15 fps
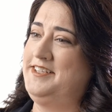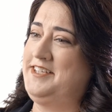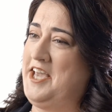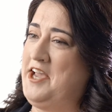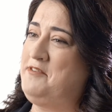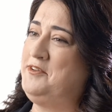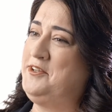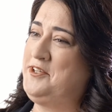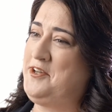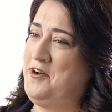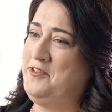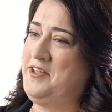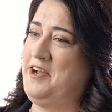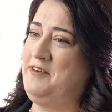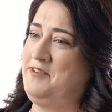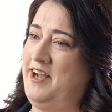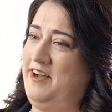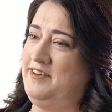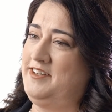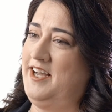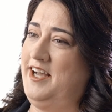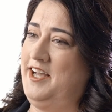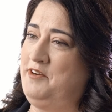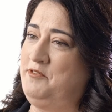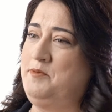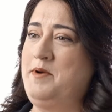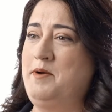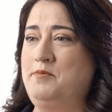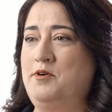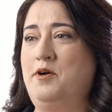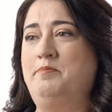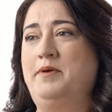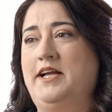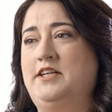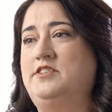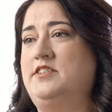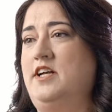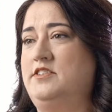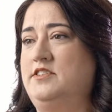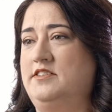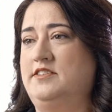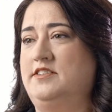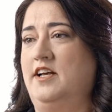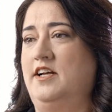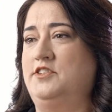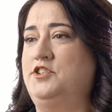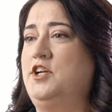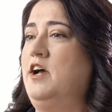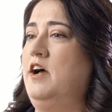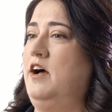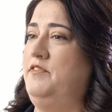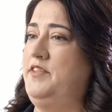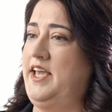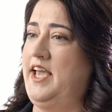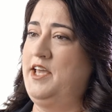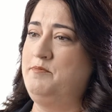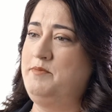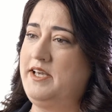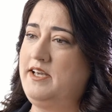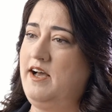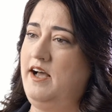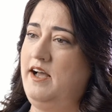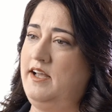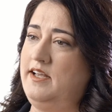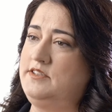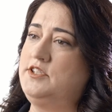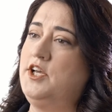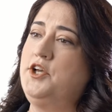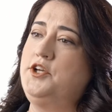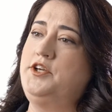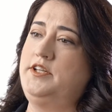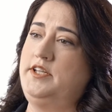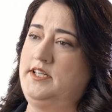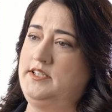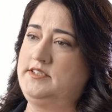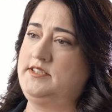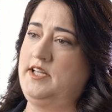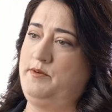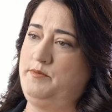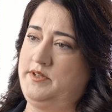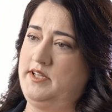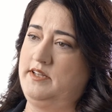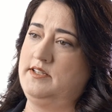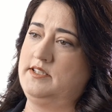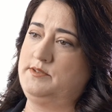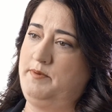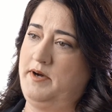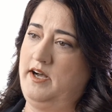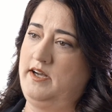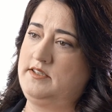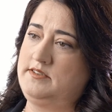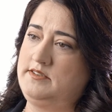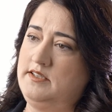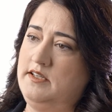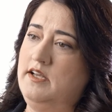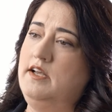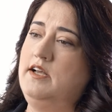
can't really go that route, guy. Remember on page such and such of the AMA guides, you need to stay within this box.